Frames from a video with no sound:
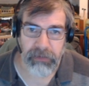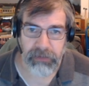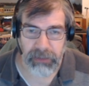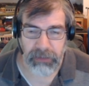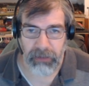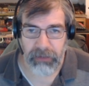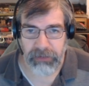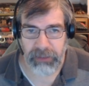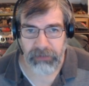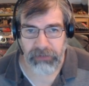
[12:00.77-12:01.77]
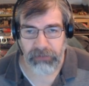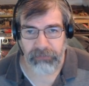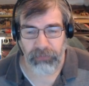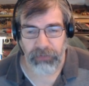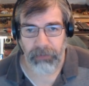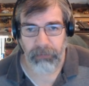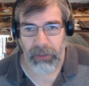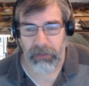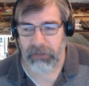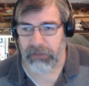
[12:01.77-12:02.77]
Sen uh, sensors for the
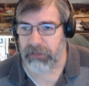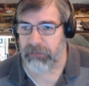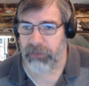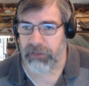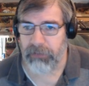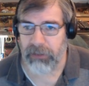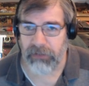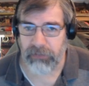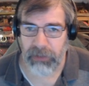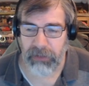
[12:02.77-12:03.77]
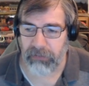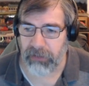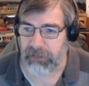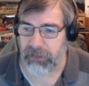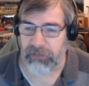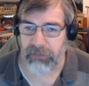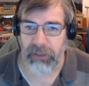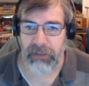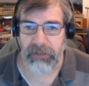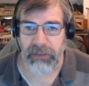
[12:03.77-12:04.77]
blocks, which means when there is a
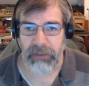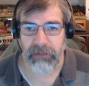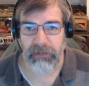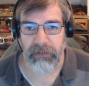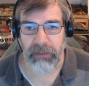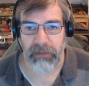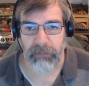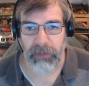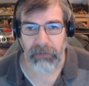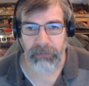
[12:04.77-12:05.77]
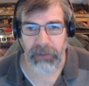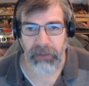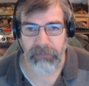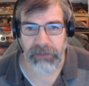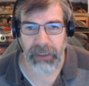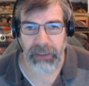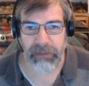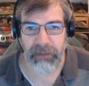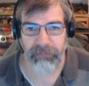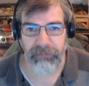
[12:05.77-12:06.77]
train detected, then the block becomes
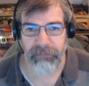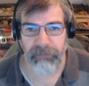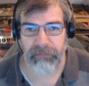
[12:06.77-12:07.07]
active.